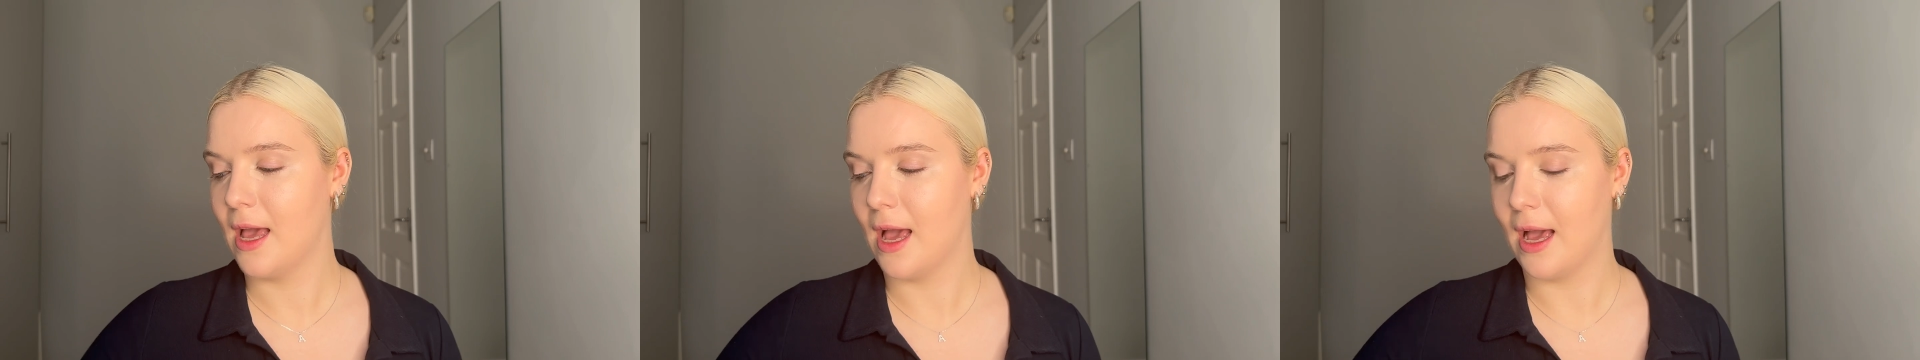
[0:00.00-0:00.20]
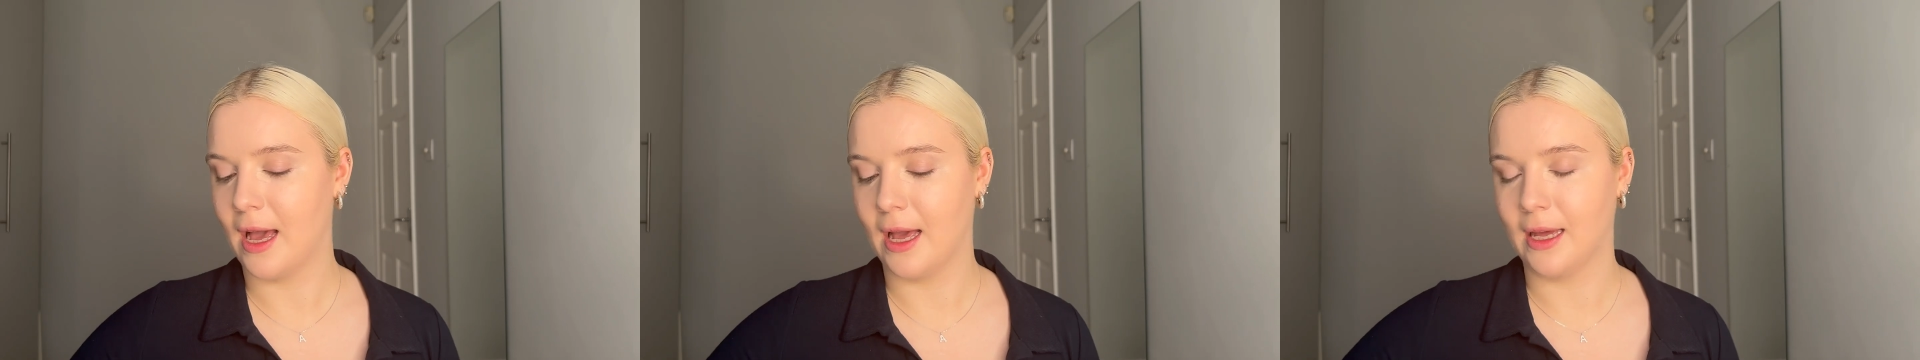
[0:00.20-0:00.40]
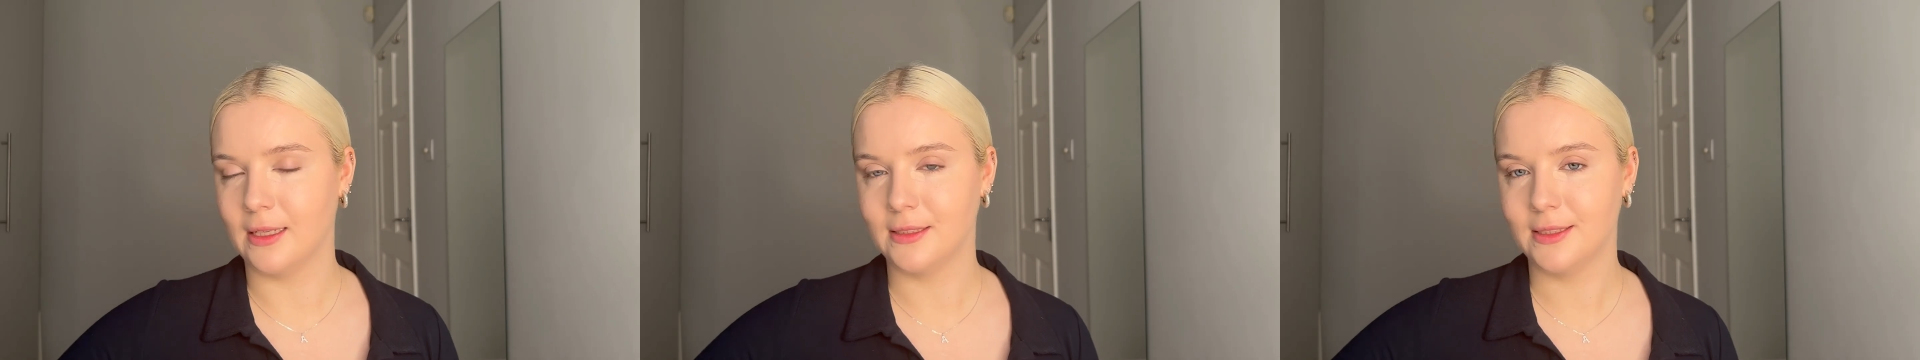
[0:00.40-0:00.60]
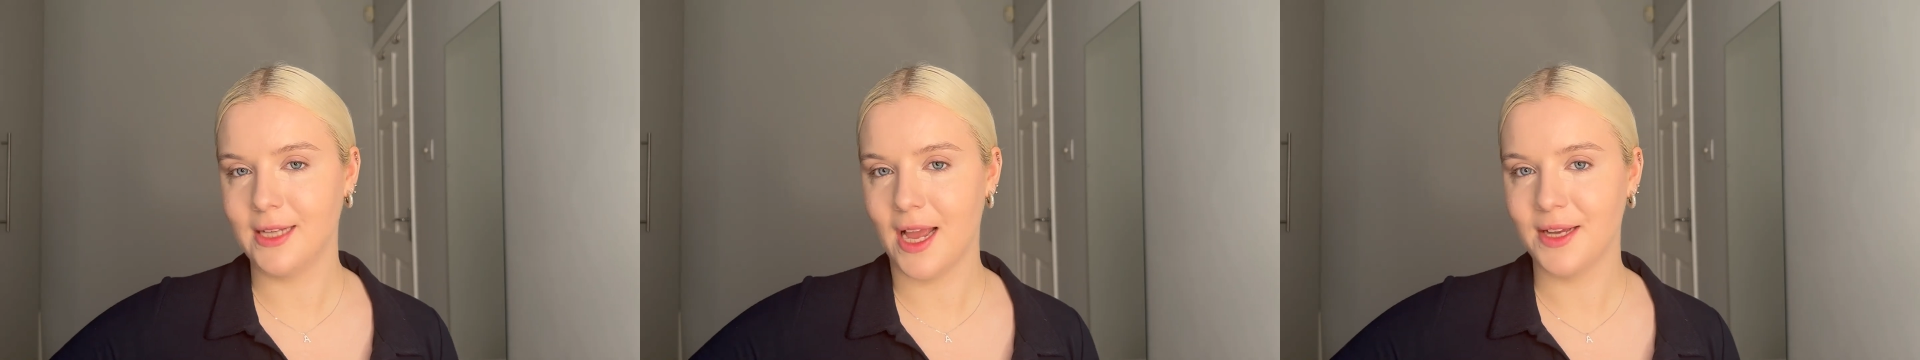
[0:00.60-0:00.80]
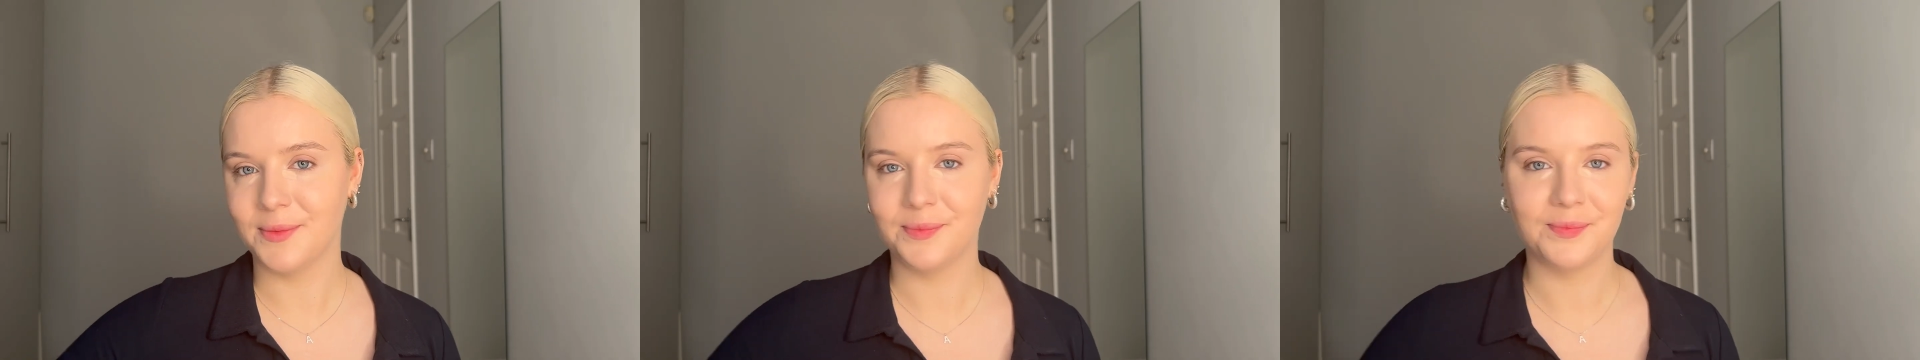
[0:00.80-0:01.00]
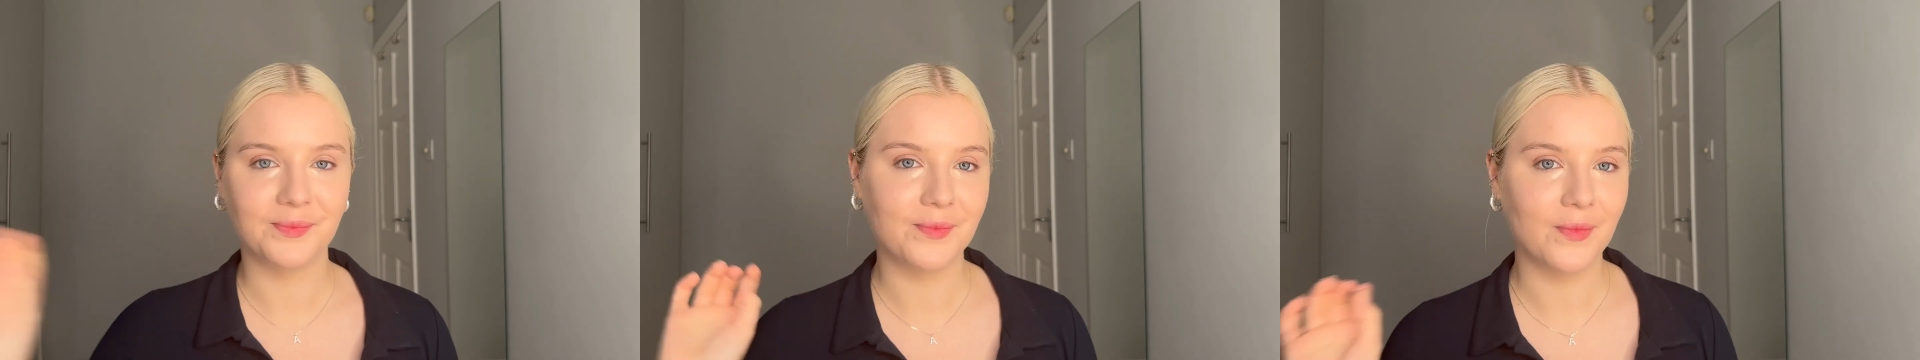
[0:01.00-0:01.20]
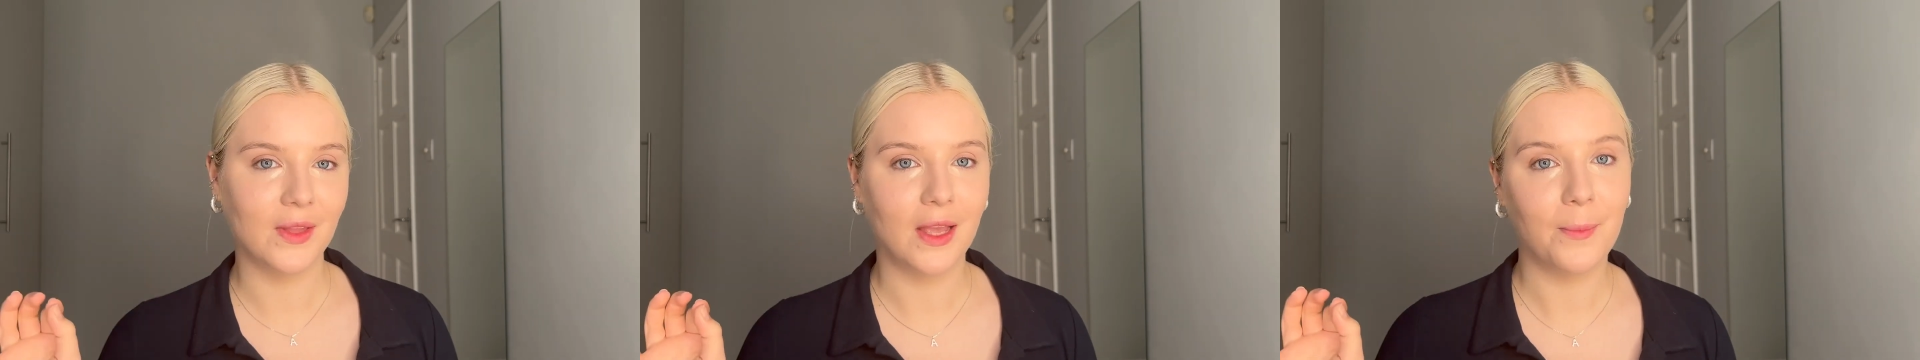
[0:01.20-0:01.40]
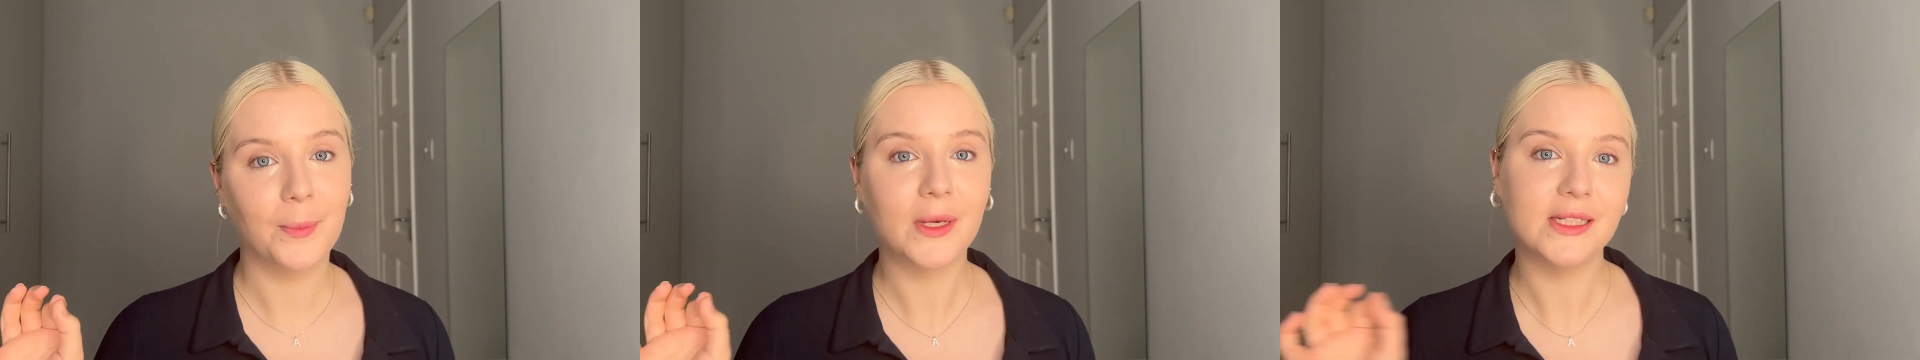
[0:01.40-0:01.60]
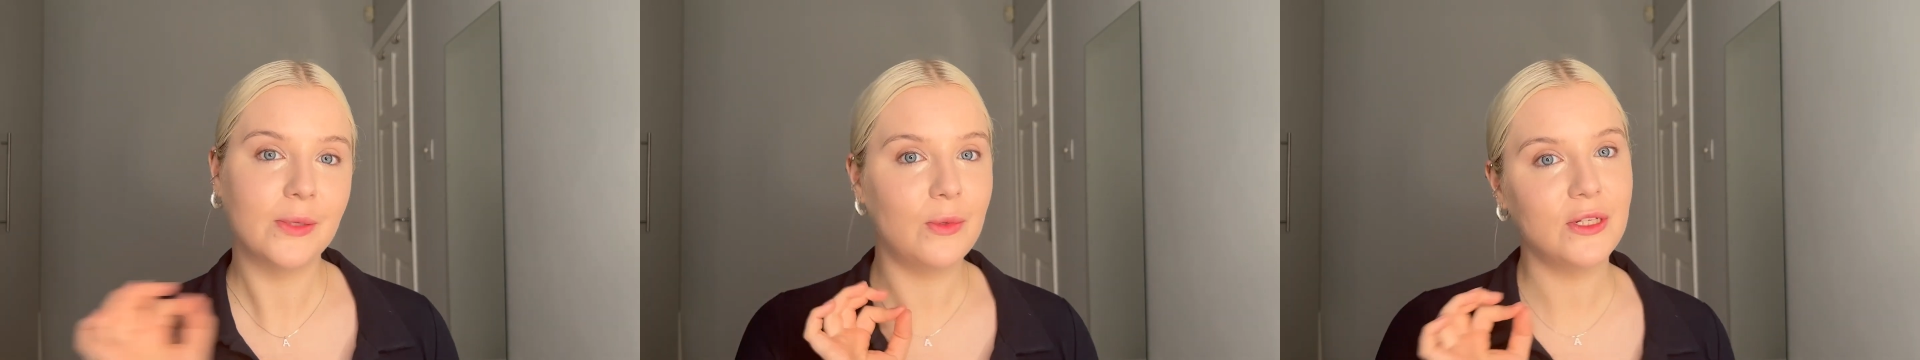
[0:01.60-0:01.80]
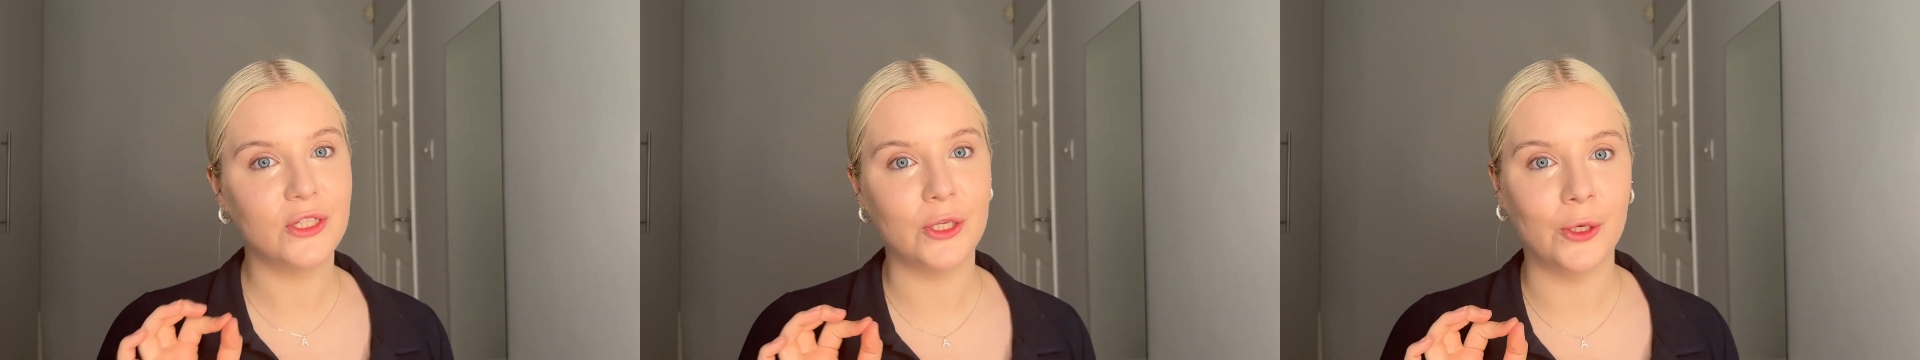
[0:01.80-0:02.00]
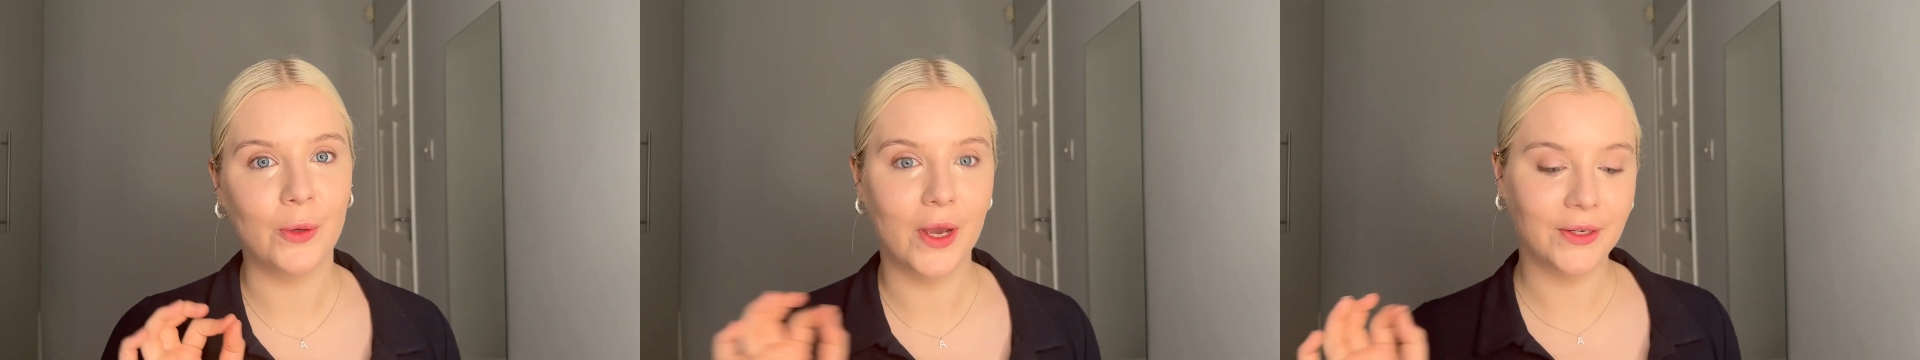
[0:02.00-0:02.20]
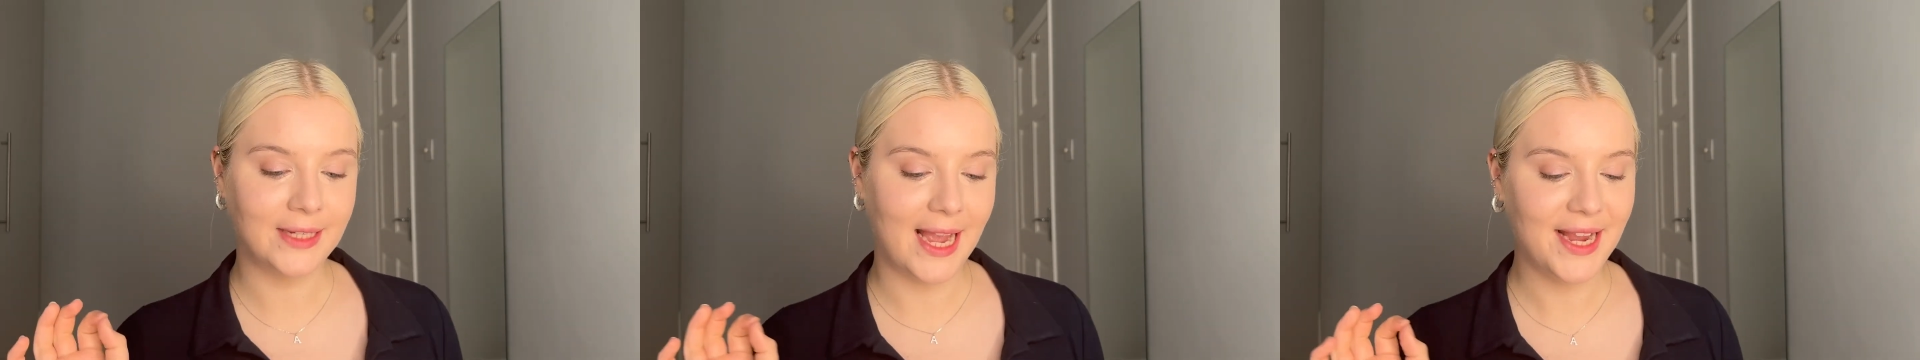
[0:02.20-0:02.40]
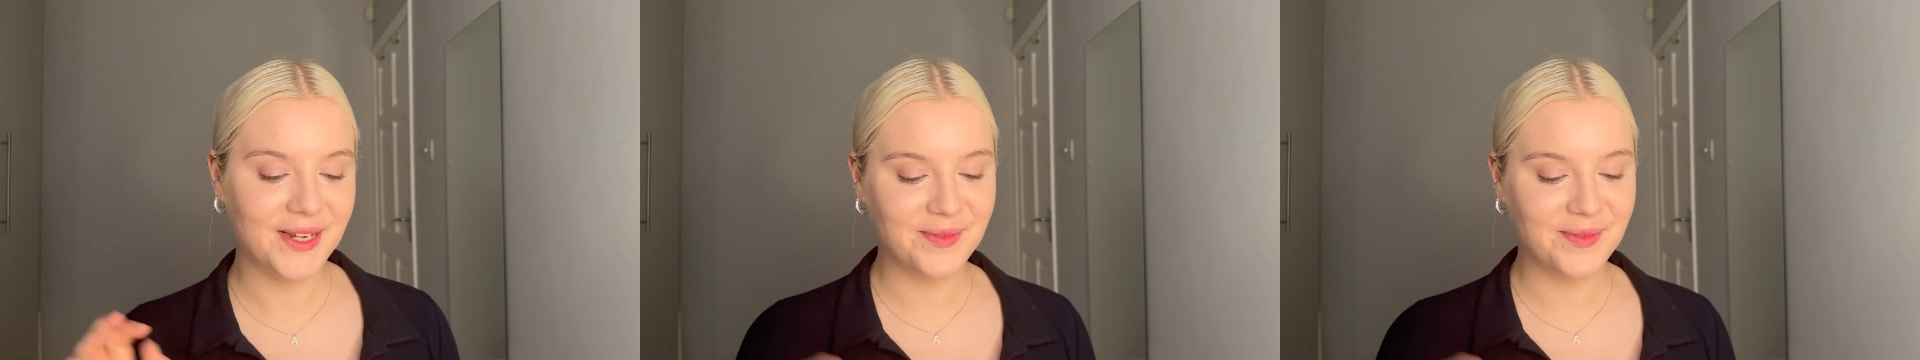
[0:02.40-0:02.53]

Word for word: and yeah because I want to, okay?